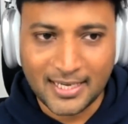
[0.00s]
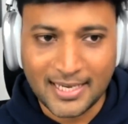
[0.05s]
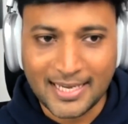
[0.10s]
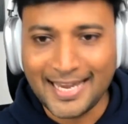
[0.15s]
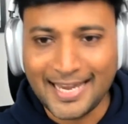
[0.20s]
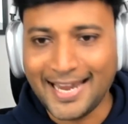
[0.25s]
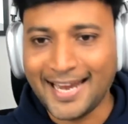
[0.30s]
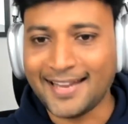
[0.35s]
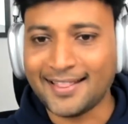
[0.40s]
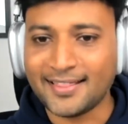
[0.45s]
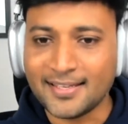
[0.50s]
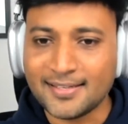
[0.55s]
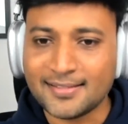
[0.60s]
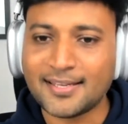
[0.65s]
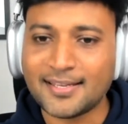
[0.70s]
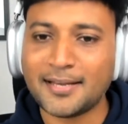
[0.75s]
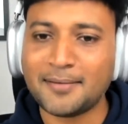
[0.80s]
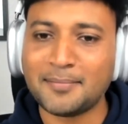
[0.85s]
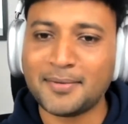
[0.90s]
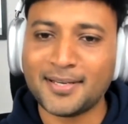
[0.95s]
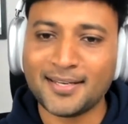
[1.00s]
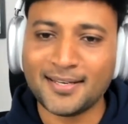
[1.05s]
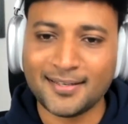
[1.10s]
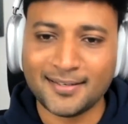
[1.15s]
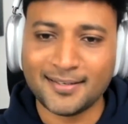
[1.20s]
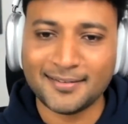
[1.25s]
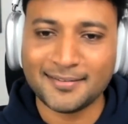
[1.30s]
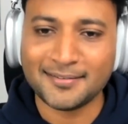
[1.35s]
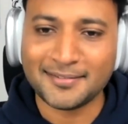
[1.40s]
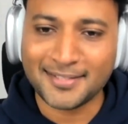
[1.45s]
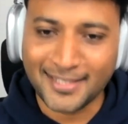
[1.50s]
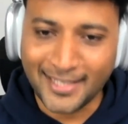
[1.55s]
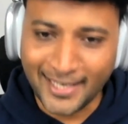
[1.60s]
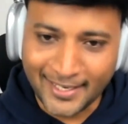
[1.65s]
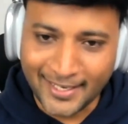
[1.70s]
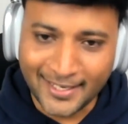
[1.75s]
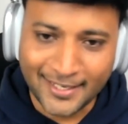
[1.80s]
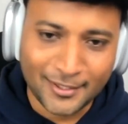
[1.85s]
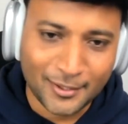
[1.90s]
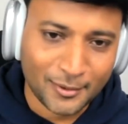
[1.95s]
And these can be
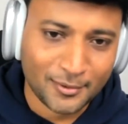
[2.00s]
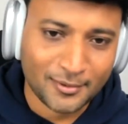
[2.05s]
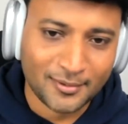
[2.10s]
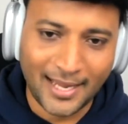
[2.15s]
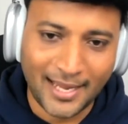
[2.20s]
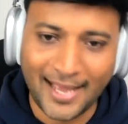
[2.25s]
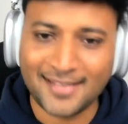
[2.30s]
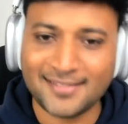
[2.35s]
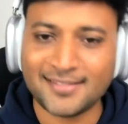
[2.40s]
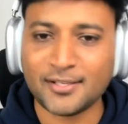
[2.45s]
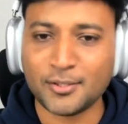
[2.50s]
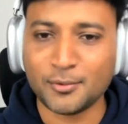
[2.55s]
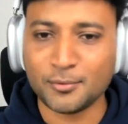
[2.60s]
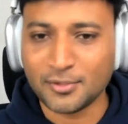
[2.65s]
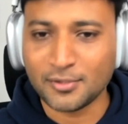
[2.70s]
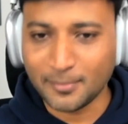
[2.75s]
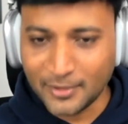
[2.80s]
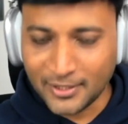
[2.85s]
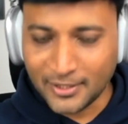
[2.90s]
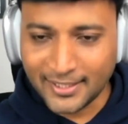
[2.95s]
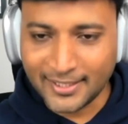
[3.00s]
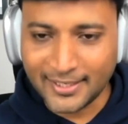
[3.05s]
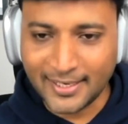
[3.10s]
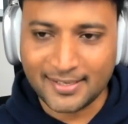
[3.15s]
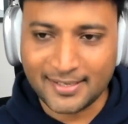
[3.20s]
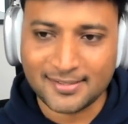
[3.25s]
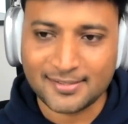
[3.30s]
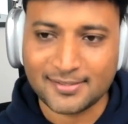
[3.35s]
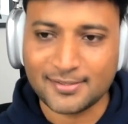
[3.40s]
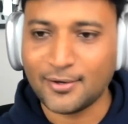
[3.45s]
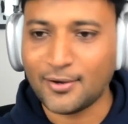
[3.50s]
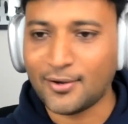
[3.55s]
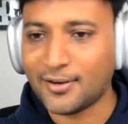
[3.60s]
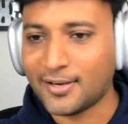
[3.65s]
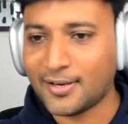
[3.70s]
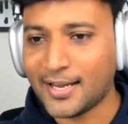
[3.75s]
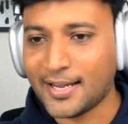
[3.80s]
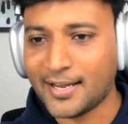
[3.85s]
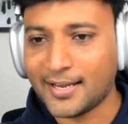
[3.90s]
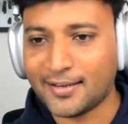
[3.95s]
taken as a usability test or
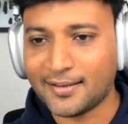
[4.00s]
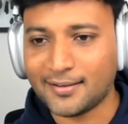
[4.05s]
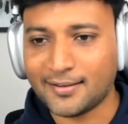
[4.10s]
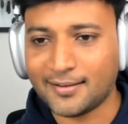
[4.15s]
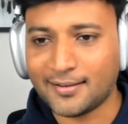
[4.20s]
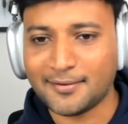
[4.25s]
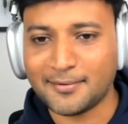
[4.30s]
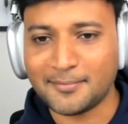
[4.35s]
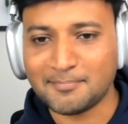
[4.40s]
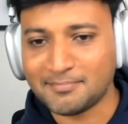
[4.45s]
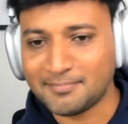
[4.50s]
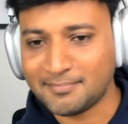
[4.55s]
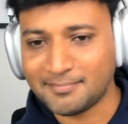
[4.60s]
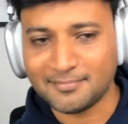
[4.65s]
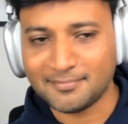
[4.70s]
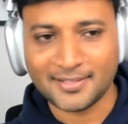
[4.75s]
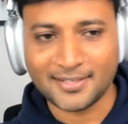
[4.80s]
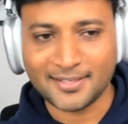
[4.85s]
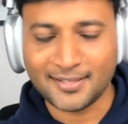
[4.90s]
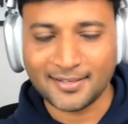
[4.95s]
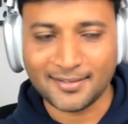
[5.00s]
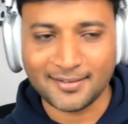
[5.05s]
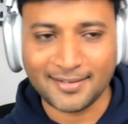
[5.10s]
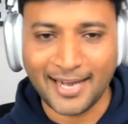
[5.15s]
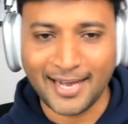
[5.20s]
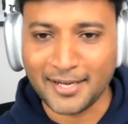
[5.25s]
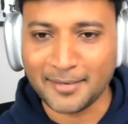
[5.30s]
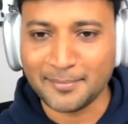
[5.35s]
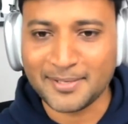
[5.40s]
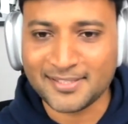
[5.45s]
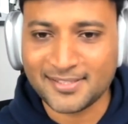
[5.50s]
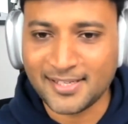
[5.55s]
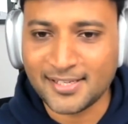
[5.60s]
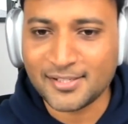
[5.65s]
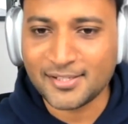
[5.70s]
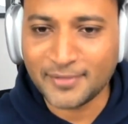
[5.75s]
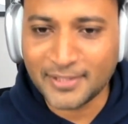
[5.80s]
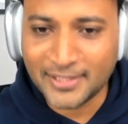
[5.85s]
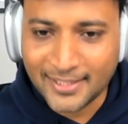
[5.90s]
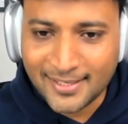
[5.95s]
like randomized test
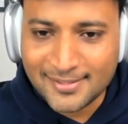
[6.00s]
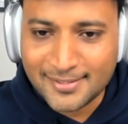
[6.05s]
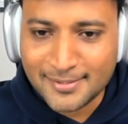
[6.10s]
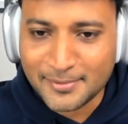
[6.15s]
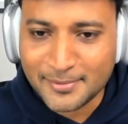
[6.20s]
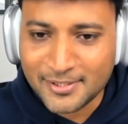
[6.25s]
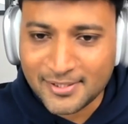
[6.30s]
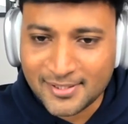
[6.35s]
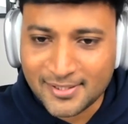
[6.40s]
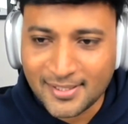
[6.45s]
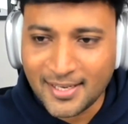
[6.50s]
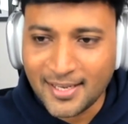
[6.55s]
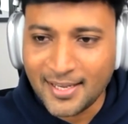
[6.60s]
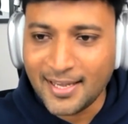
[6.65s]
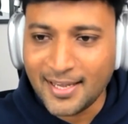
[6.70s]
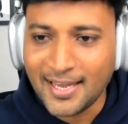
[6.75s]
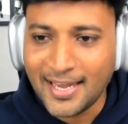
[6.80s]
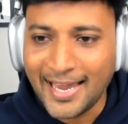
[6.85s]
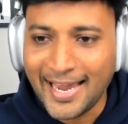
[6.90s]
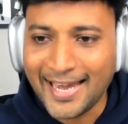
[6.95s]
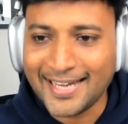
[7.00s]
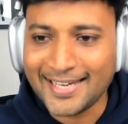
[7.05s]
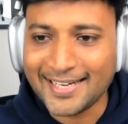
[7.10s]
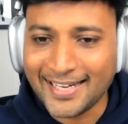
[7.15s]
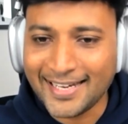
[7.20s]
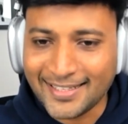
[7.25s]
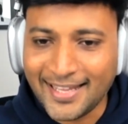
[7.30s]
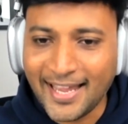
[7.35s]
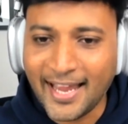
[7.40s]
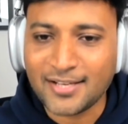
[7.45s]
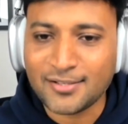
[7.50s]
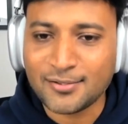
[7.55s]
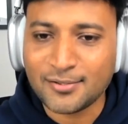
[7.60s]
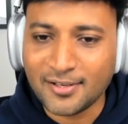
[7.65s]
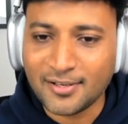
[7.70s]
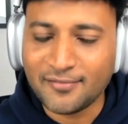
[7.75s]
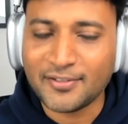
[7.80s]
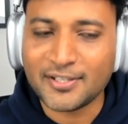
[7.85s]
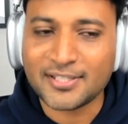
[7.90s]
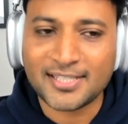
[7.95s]
for the customers, and get the
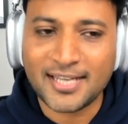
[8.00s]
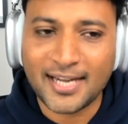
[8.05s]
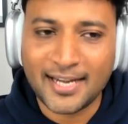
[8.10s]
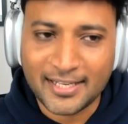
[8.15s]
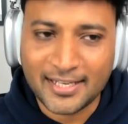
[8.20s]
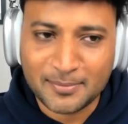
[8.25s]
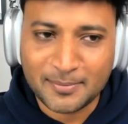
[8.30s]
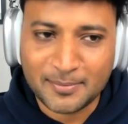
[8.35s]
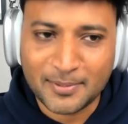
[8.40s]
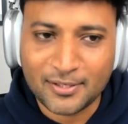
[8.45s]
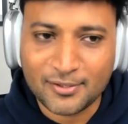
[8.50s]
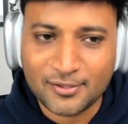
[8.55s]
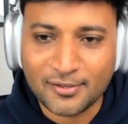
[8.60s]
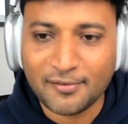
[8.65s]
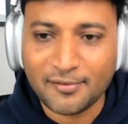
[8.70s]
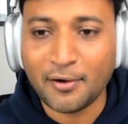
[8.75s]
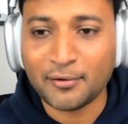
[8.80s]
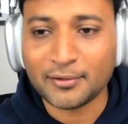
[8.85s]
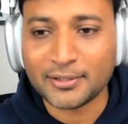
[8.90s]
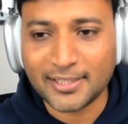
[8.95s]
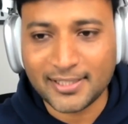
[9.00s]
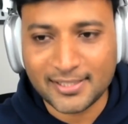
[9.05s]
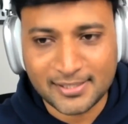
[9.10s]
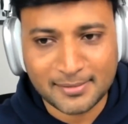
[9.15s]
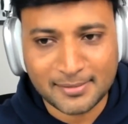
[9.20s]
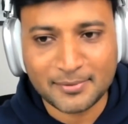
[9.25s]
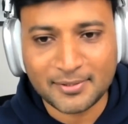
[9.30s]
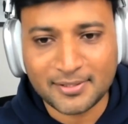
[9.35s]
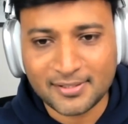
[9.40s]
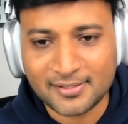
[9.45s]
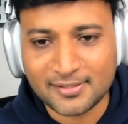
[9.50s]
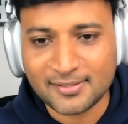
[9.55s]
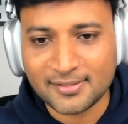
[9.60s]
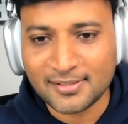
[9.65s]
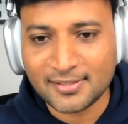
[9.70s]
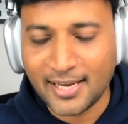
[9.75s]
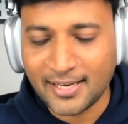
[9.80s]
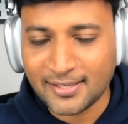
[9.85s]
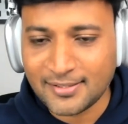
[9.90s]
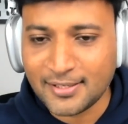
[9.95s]
actual first hand experience of how the customer is
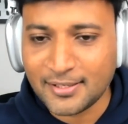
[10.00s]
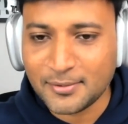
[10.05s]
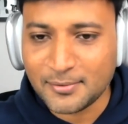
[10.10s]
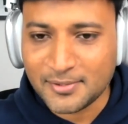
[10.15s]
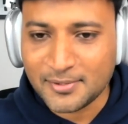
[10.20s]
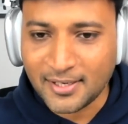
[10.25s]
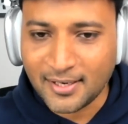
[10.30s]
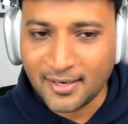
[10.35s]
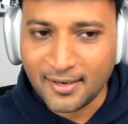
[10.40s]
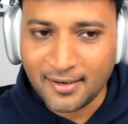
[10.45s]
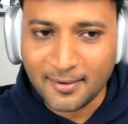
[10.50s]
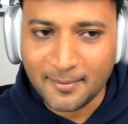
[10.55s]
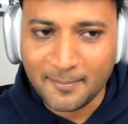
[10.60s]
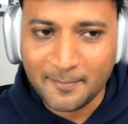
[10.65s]
actually using it.